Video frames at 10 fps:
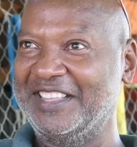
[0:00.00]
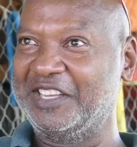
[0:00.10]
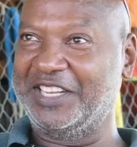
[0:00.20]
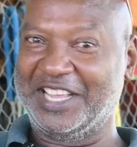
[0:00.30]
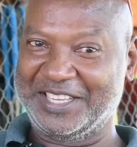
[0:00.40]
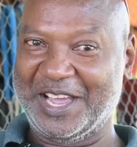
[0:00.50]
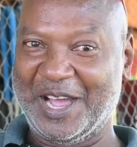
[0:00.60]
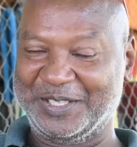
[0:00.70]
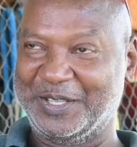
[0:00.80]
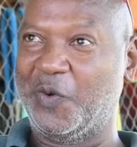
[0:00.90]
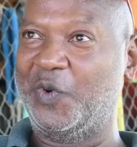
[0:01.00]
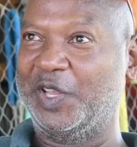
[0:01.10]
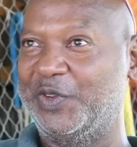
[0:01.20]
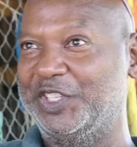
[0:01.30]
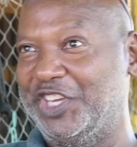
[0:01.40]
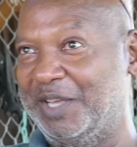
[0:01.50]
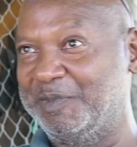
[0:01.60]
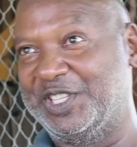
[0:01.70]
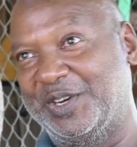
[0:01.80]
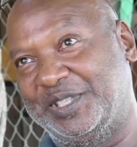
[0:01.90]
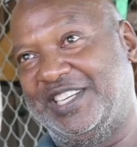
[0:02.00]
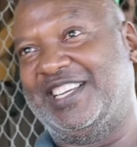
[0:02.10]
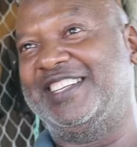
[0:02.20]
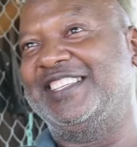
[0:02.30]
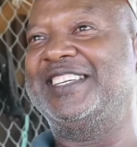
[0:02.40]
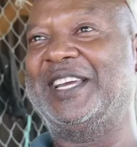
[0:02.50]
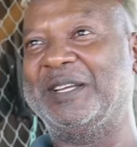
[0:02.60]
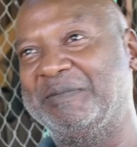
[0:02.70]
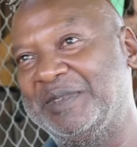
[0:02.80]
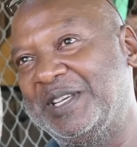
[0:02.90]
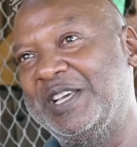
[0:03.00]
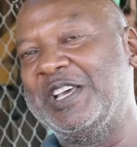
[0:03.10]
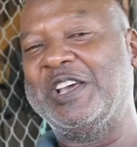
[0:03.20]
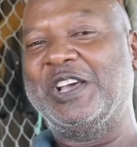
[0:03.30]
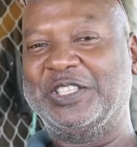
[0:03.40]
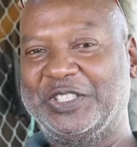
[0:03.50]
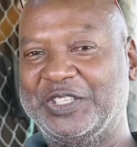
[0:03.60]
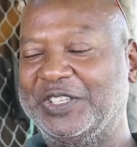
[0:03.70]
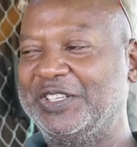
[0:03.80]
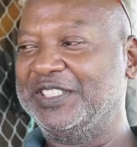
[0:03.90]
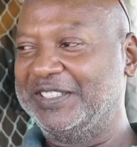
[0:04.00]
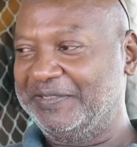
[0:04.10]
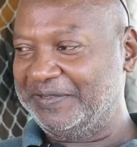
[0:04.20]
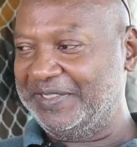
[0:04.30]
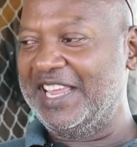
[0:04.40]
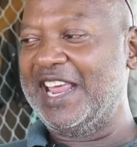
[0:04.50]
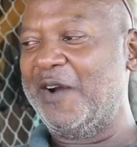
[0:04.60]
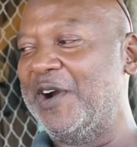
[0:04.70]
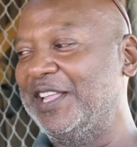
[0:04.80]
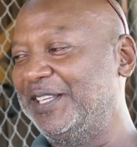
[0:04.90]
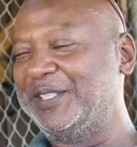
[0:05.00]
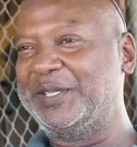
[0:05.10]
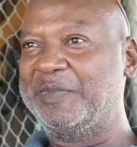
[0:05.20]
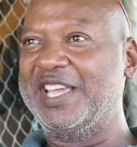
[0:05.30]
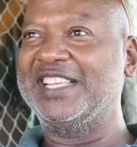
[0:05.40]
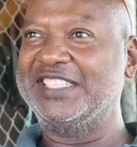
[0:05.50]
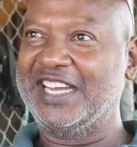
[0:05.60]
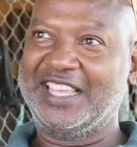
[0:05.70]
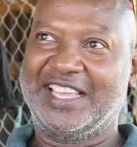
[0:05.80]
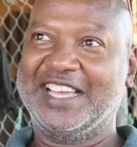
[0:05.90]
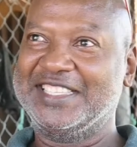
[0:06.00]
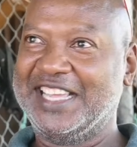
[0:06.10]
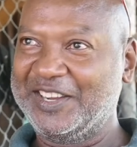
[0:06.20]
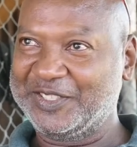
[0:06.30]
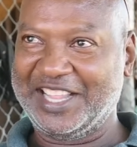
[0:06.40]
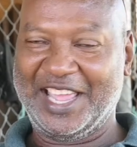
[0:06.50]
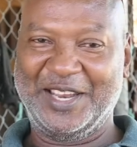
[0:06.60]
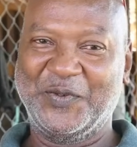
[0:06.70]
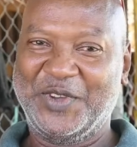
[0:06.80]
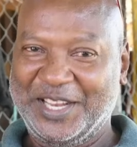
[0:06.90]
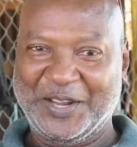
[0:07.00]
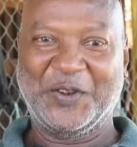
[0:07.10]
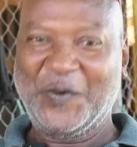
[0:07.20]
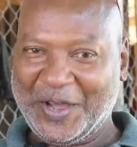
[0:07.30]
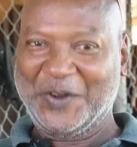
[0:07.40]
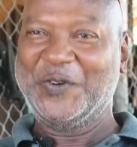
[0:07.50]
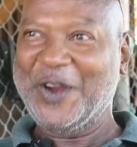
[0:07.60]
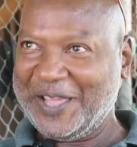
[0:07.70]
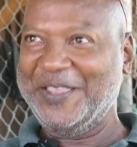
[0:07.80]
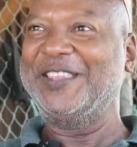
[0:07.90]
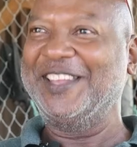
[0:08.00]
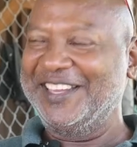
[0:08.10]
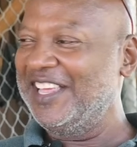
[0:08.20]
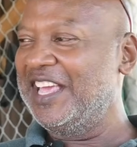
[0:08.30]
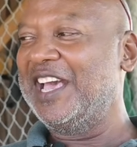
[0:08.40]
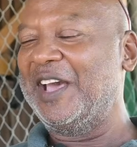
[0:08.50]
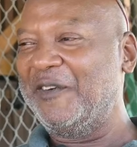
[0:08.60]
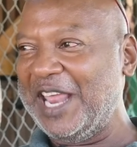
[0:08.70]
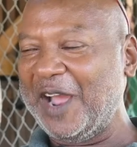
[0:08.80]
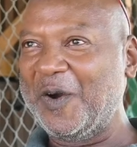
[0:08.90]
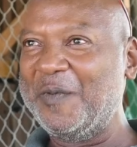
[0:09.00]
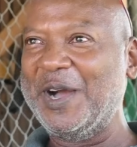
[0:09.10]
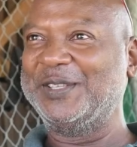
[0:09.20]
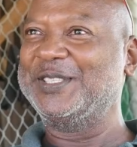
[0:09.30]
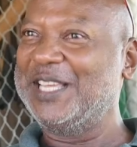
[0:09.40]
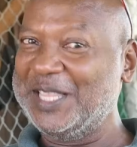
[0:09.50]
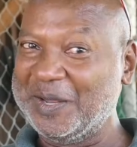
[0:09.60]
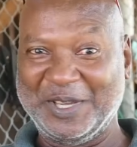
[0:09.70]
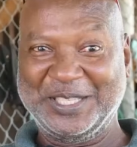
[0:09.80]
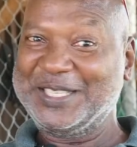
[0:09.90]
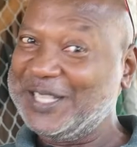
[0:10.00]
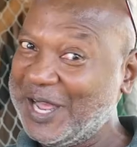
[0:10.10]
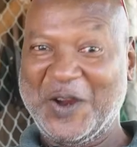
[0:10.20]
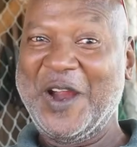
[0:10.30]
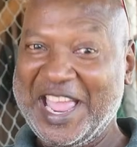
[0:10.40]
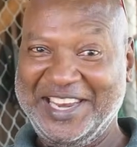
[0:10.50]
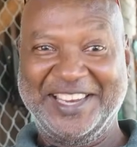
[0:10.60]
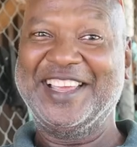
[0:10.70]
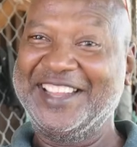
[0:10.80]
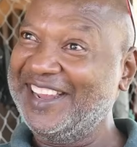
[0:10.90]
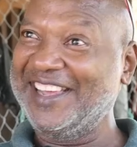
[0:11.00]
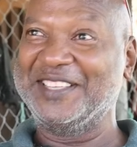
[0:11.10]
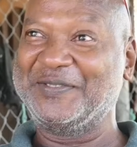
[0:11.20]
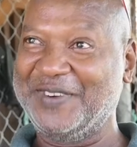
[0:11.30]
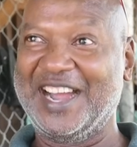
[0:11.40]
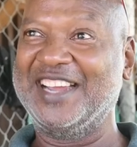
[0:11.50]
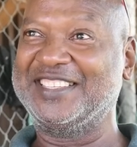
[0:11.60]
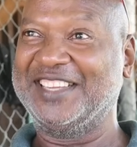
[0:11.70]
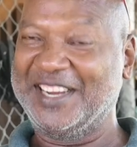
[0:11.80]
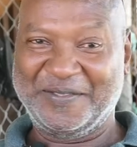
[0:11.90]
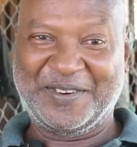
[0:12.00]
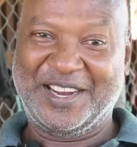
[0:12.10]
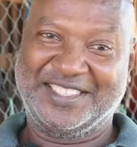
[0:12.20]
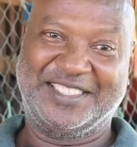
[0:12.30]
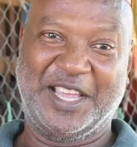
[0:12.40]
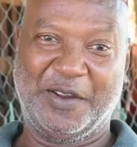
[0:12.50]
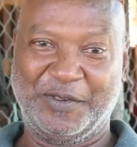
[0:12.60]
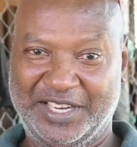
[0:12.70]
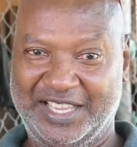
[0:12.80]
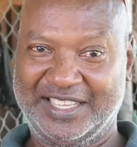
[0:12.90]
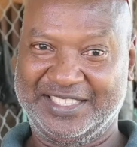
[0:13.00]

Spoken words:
And that's the horse that won with James Doughton at the time. So then I wanted to be a jockey because I just like the way they look and ride. And when I go back to St. Thomas, I start riding the horse faster and faster every day.